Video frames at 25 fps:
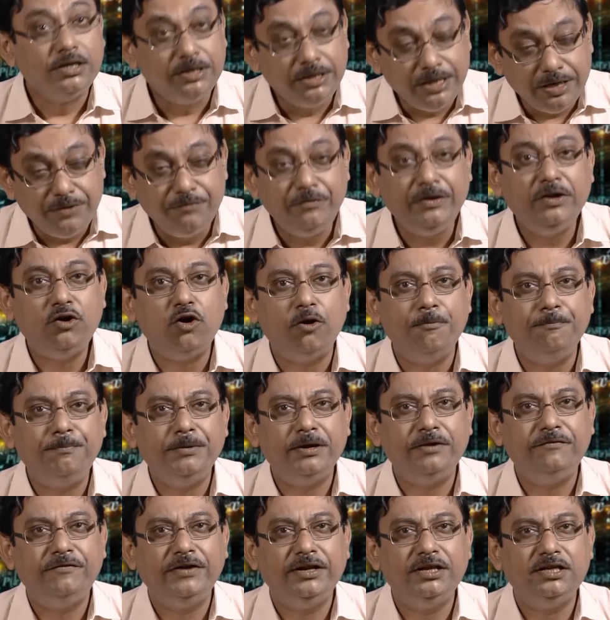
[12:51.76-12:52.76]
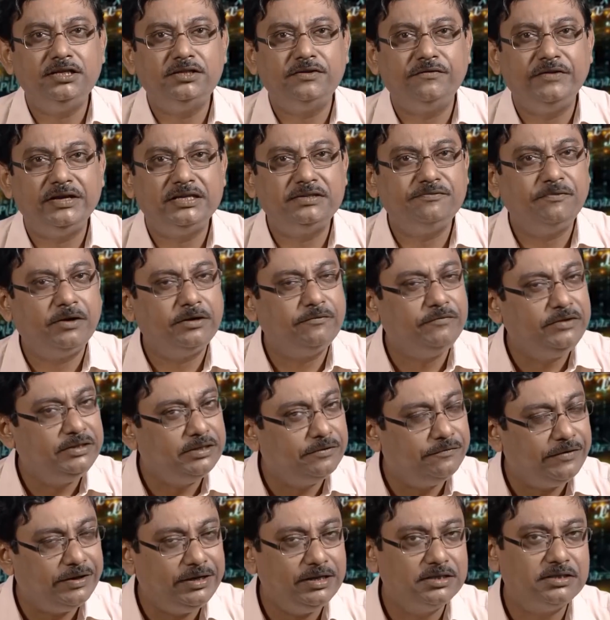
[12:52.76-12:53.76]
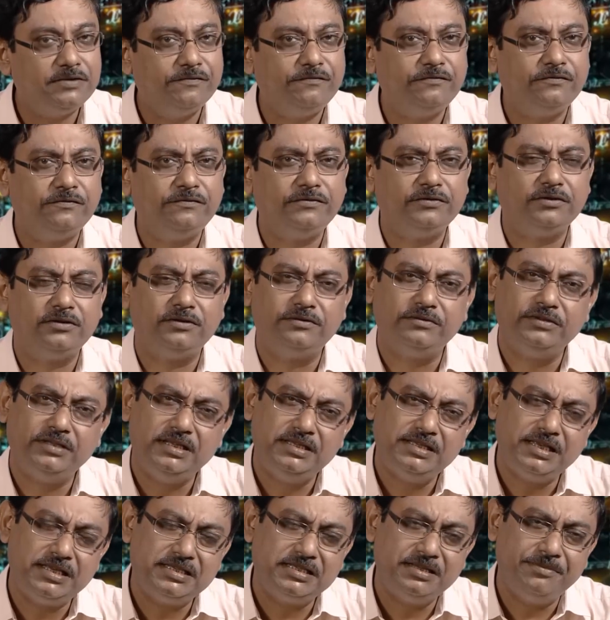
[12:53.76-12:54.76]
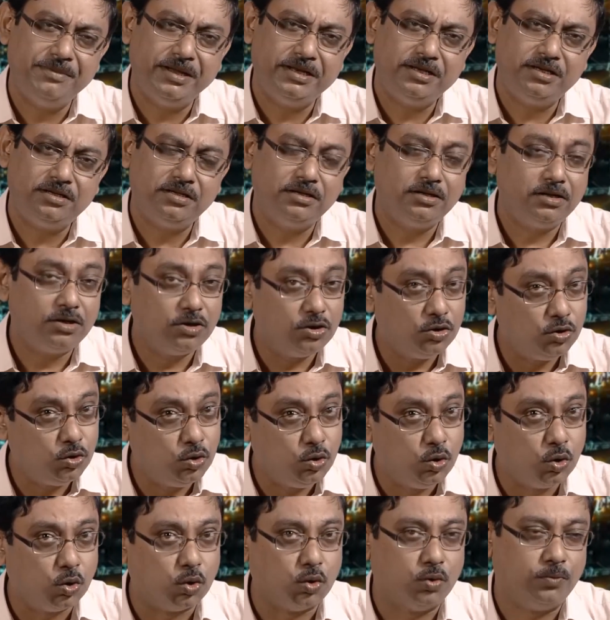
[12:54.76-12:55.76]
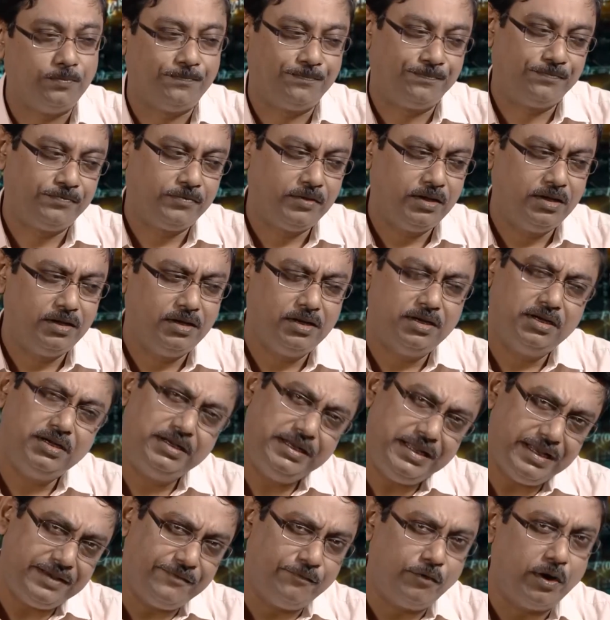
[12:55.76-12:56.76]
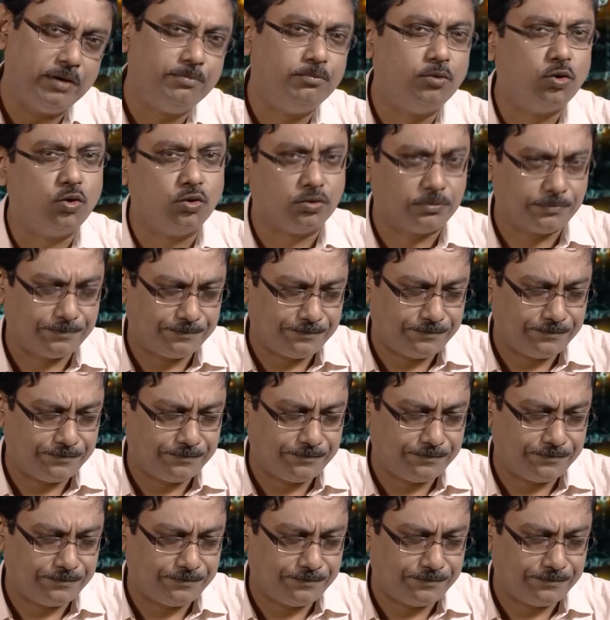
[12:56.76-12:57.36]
Did we compare variance of x bar with the variance of this estimator? No. Take one more.